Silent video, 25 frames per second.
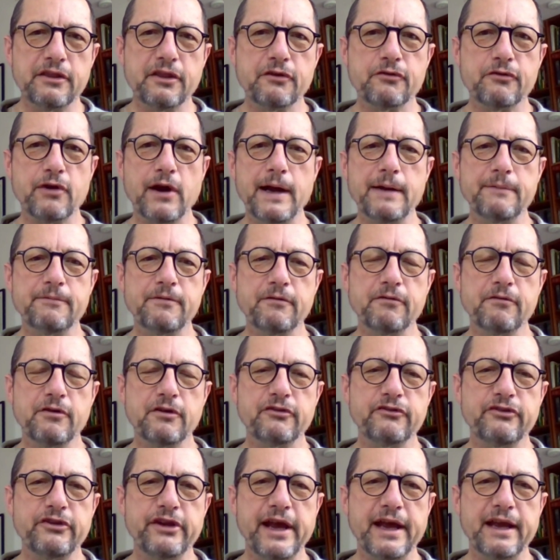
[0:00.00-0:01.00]
it the triumph of
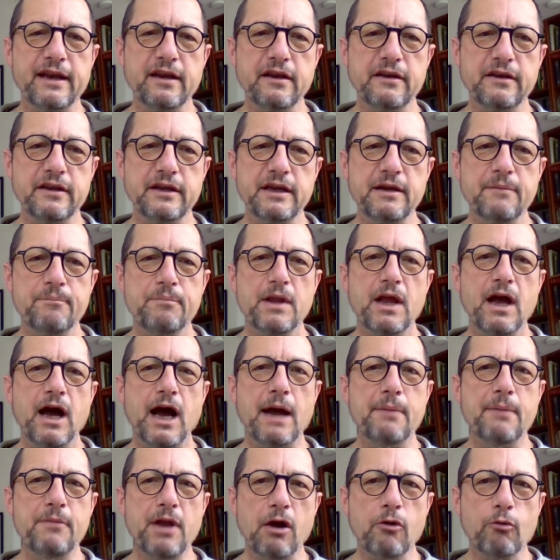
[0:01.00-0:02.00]
Christianity,
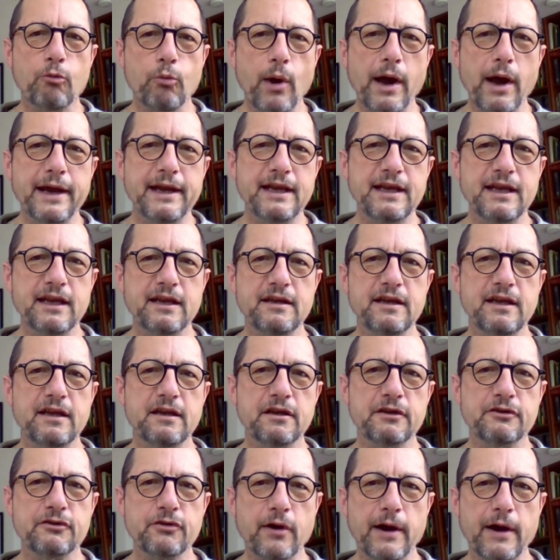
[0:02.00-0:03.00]
I'm not writing it
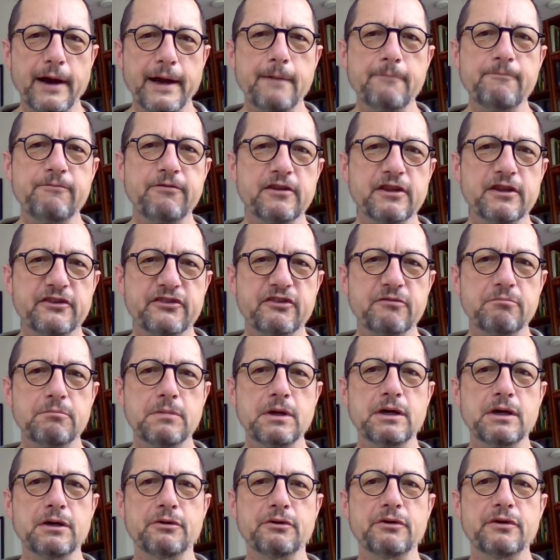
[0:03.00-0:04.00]
in a triumphalist
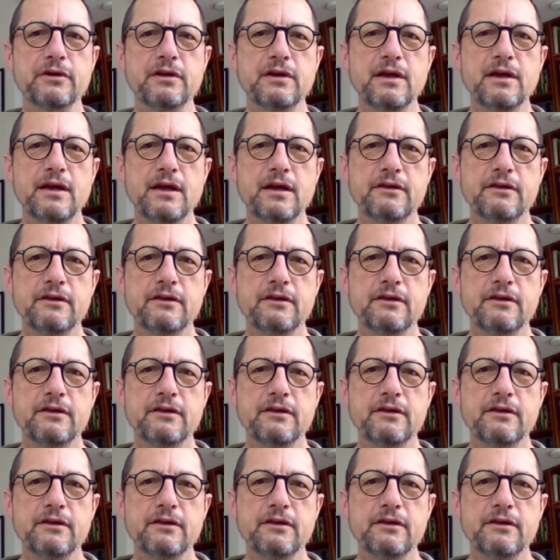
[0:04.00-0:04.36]
mode.